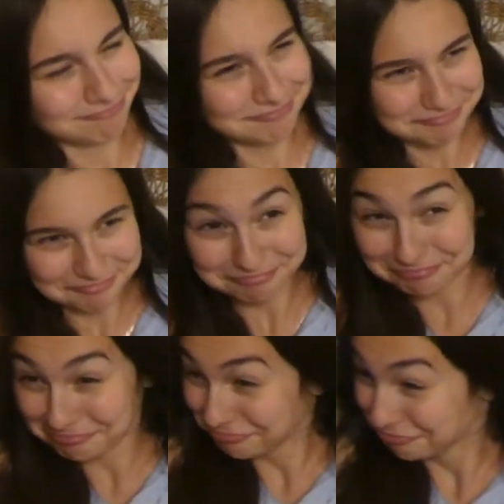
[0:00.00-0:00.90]

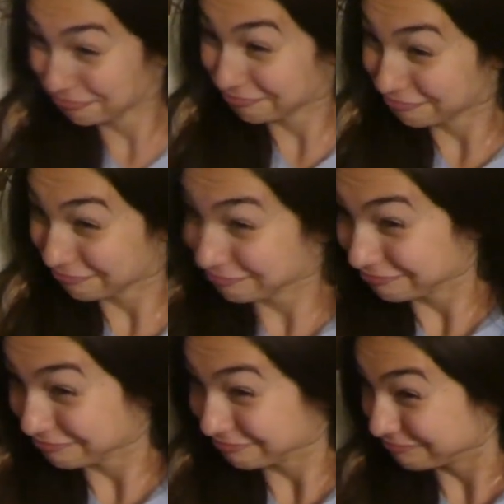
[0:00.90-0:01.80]
Things you didn't think you would
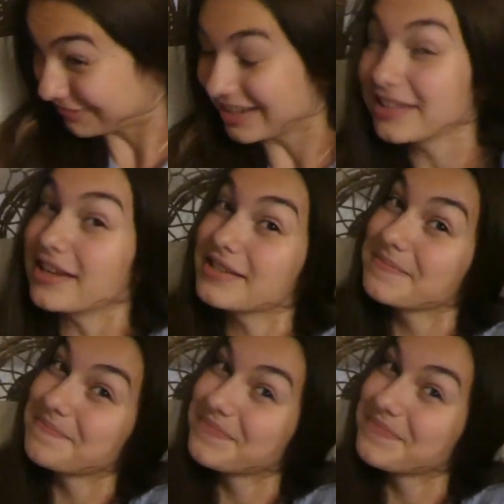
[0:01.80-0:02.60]
do. Yes.